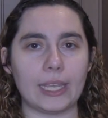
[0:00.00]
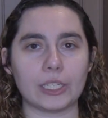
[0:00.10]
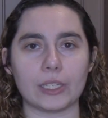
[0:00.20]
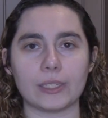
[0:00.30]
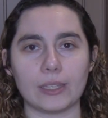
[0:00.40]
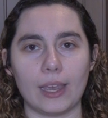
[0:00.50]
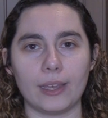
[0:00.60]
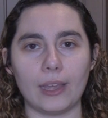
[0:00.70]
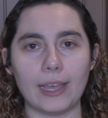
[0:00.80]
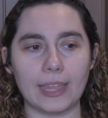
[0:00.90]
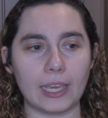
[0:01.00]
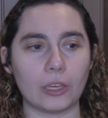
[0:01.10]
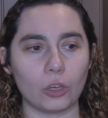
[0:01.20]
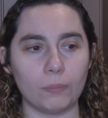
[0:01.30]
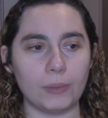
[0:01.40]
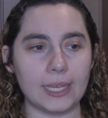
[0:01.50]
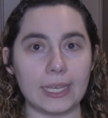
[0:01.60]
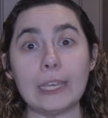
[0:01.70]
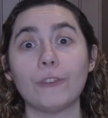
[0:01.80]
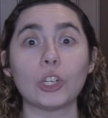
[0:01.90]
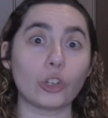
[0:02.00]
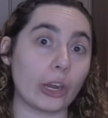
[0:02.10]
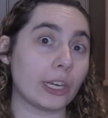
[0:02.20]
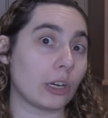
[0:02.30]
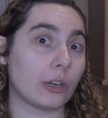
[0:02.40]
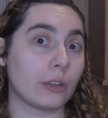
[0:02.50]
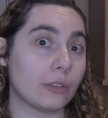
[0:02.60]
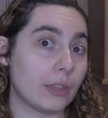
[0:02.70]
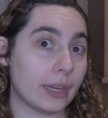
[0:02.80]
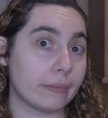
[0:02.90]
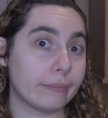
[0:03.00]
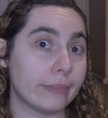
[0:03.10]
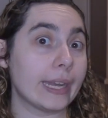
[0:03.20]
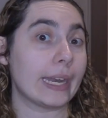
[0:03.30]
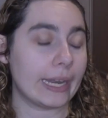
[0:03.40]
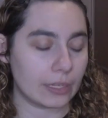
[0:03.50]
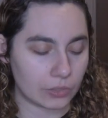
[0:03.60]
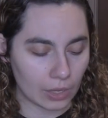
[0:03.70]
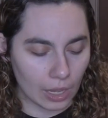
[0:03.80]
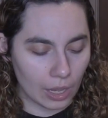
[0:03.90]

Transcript: It just, I think it could be even greater than it is.